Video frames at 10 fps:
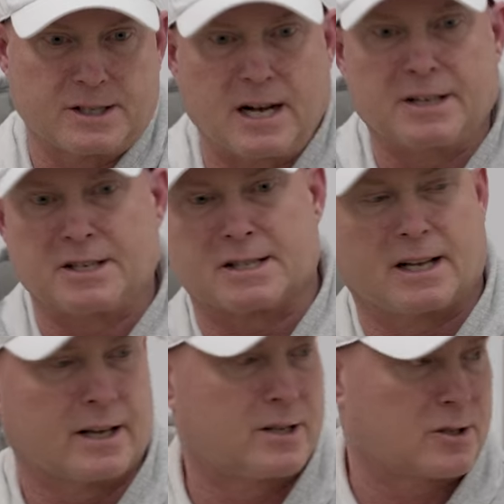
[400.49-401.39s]
It's not just
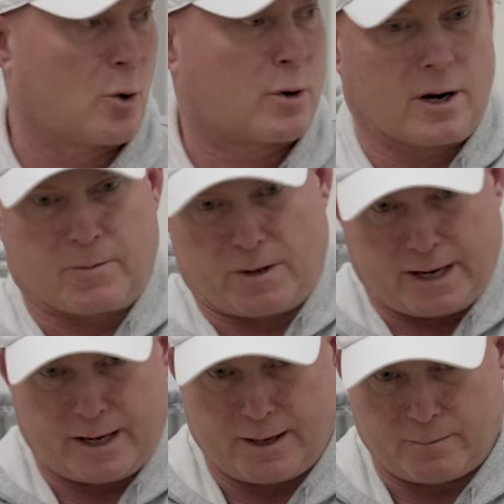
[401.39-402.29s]
like, just go cover
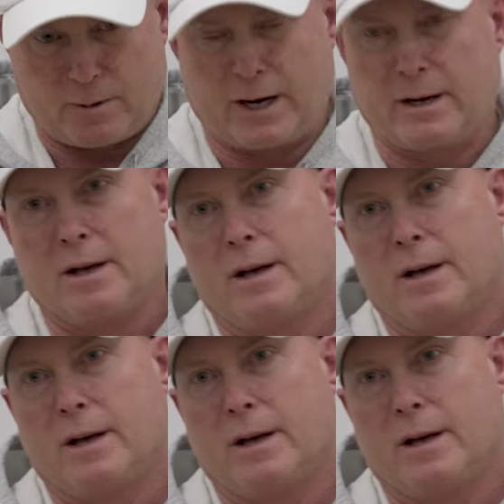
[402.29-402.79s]
that guy, right?